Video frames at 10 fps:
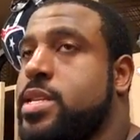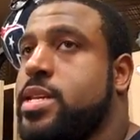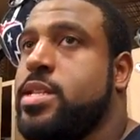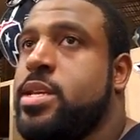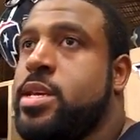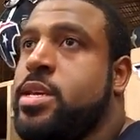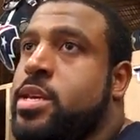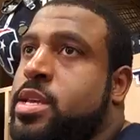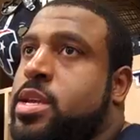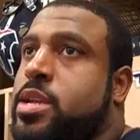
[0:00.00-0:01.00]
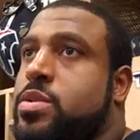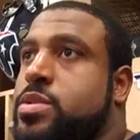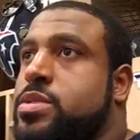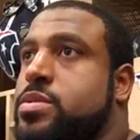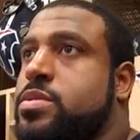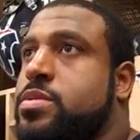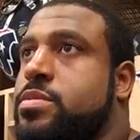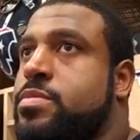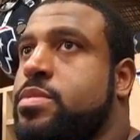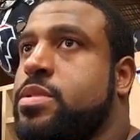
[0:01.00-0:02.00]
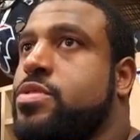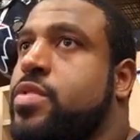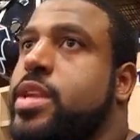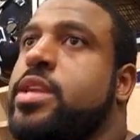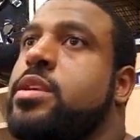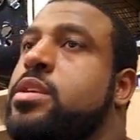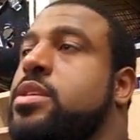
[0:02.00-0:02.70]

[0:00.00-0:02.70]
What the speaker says: that, you know, to 3.